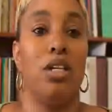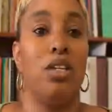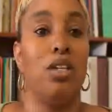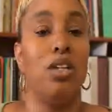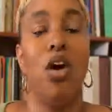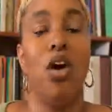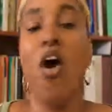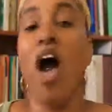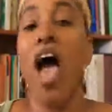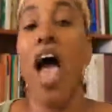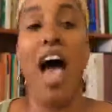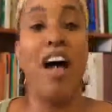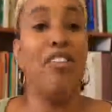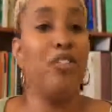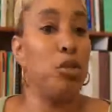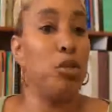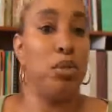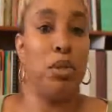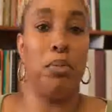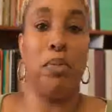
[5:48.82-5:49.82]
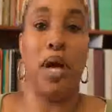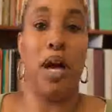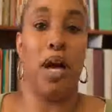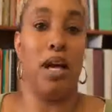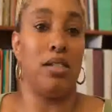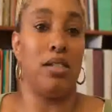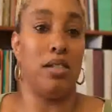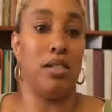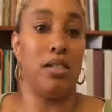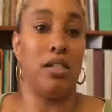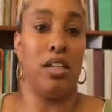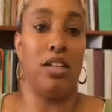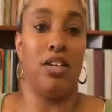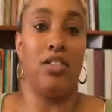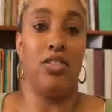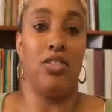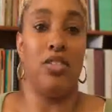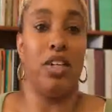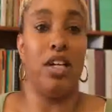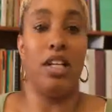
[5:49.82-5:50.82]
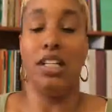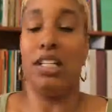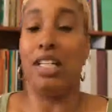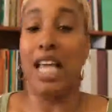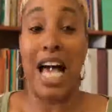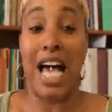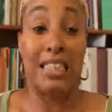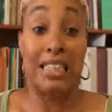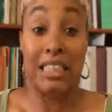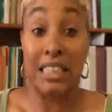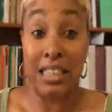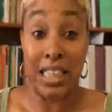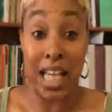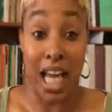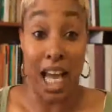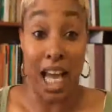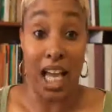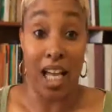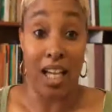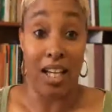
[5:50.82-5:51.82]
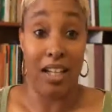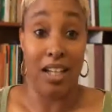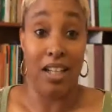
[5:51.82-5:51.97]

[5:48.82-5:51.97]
You don't have to be positive. Not today.